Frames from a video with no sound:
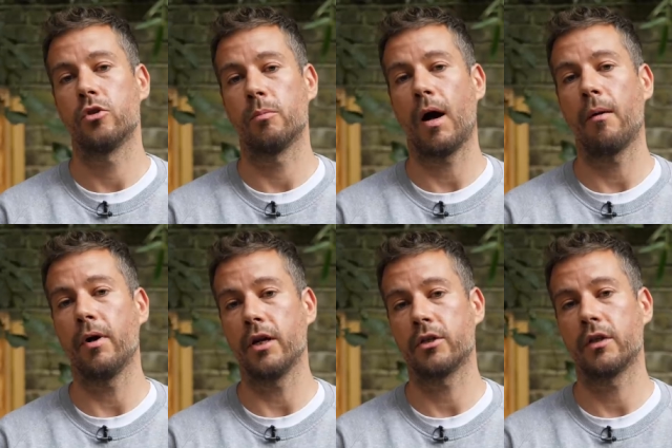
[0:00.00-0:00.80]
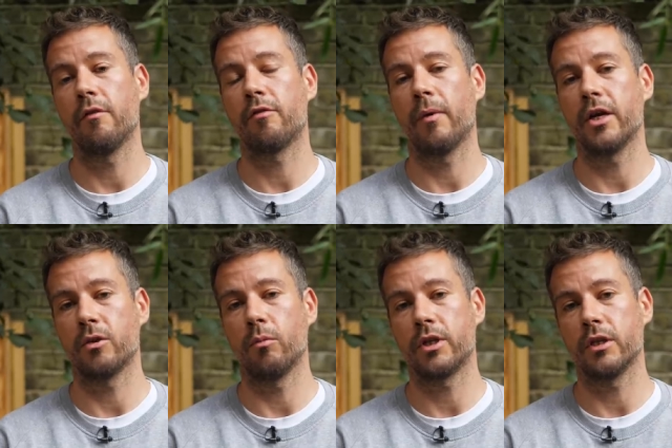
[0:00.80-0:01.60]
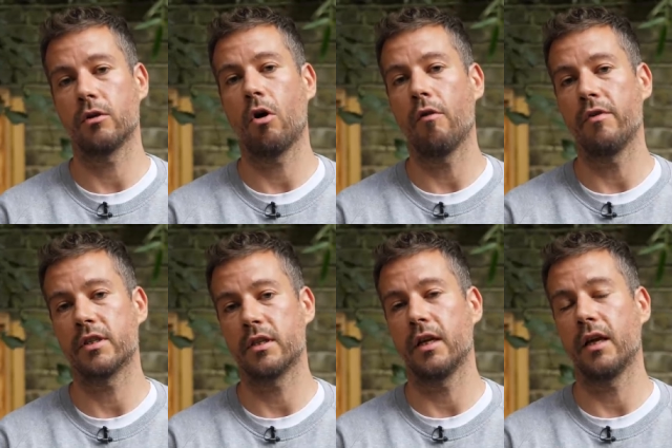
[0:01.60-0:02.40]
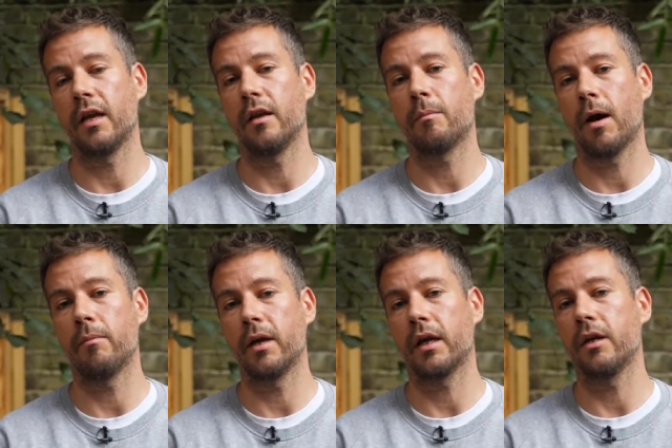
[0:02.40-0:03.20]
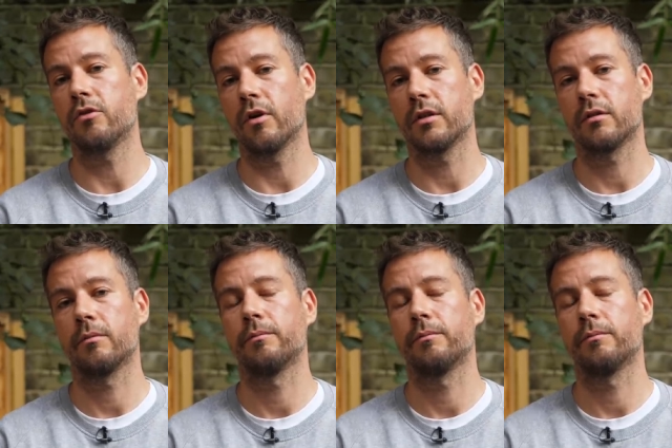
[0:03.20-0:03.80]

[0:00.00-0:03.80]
to publish information which is obviously in the public interest.